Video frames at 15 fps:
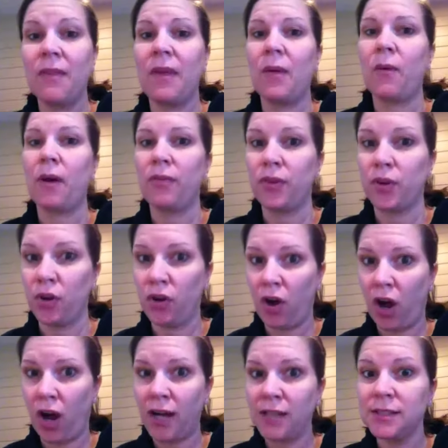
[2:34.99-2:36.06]
they want their
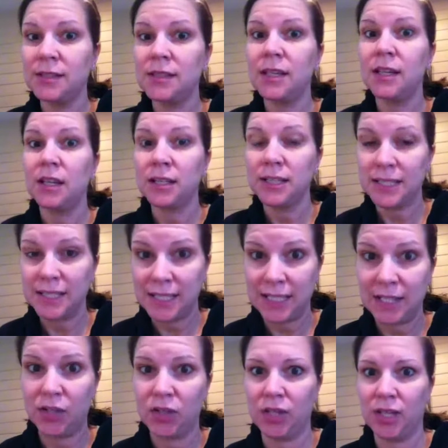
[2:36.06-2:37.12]
cost
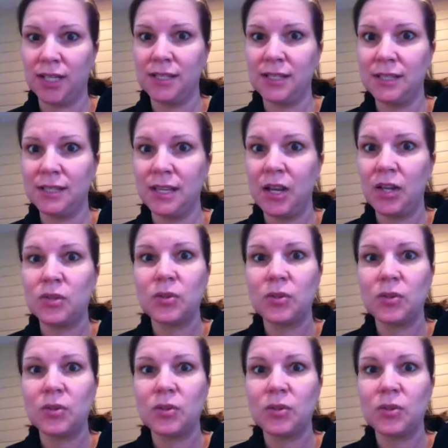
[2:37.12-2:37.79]
decreased,